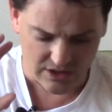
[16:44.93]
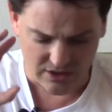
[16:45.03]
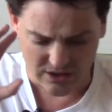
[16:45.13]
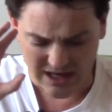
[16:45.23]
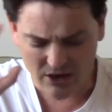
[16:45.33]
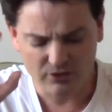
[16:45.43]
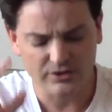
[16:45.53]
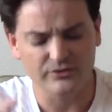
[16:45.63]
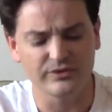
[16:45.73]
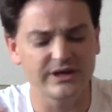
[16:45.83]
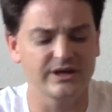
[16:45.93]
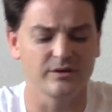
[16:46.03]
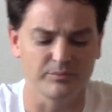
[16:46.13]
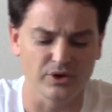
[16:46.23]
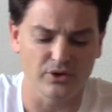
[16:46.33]
how could reading a
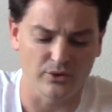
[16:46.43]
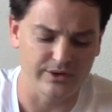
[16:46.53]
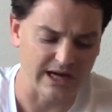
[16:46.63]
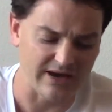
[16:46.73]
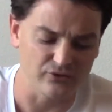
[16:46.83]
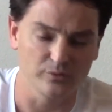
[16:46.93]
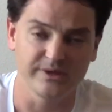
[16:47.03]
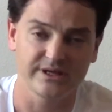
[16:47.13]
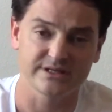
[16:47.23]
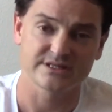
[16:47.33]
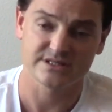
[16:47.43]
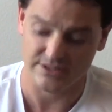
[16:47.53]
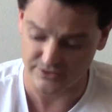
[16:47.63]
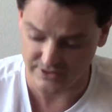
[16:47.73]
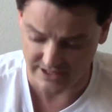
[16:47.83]
book or novel be
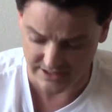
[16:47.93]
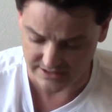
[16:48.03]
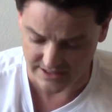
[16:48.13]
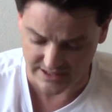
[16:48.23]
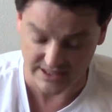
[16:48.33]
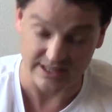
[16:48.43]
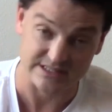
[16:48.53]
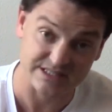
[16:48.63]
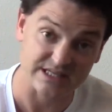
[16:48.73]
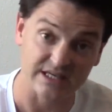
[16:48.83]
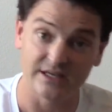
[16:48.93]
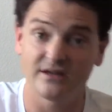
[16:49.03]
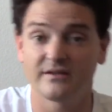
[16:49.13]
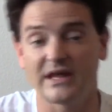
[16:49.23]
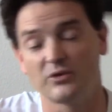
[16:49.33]
considered a
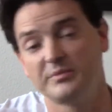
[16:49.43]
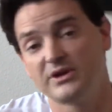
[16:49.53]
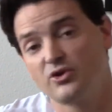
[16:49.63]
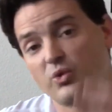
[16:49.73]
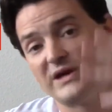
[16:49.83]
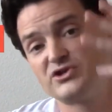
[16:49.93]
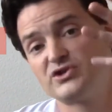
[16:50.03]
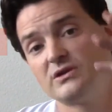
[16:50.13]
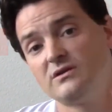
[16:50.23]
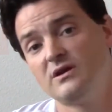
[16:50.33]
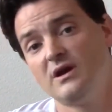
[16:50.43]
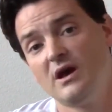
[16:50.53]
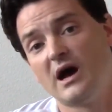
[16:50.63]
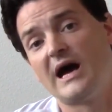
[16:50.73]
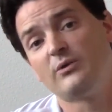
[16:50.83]
sin? That would be a question
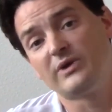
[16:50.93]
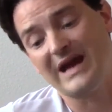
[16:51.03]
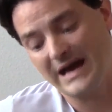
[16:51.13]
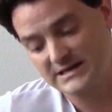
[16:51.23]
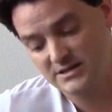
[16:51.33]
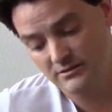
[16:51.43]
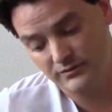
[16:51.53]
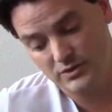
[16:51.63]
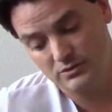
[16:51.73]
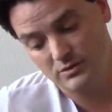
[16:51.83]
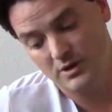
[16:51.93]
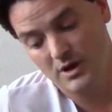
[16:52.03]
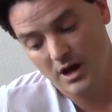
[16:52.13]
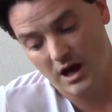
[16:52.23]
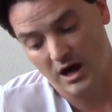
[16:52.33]
I would ask of you.
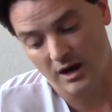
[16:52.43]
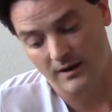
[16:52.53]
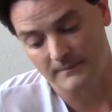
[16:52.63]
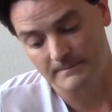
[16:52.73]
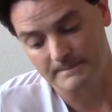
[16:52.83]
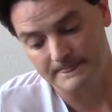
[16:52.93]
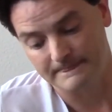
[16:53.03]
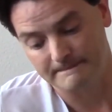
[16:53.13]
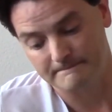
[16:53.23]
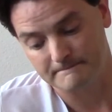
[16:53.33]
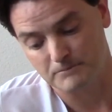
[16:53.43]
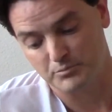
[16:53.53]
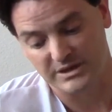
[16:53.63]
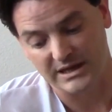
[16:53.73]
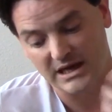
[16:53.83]

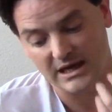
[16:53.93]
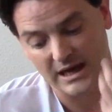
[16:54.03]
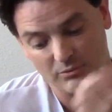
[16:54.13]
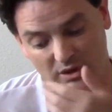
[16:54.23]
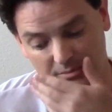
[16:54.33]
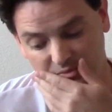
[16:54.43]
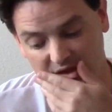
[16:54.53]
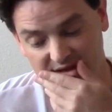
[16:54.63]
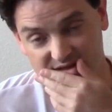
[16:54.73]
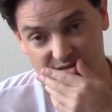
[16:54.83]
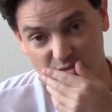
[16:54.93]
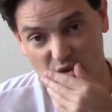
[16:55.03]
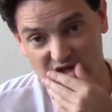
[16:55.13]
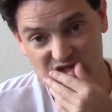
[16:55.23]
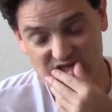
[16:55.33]
But I want to plug in some
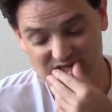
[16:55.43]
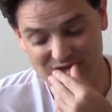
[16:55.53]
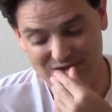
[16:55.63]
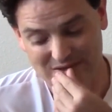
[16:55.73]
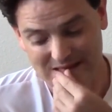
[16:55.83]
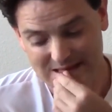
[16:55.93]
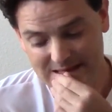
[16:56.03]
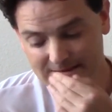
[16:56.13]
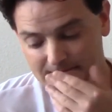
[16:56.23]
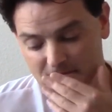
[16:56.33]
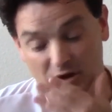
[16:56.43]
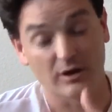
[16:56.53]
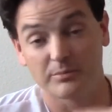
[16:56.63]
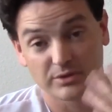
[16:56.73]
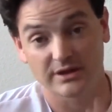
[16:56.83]
questions here,
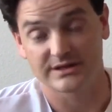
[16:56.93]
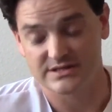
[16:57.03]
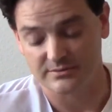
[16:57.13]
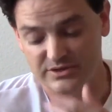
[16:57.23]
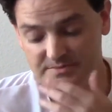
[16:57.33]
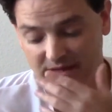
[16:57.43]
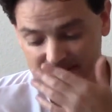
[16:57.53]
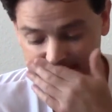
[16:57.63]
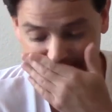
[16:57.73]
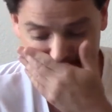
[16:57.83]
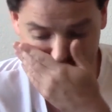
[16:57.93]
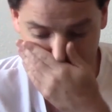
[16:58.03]
or plug in some responses.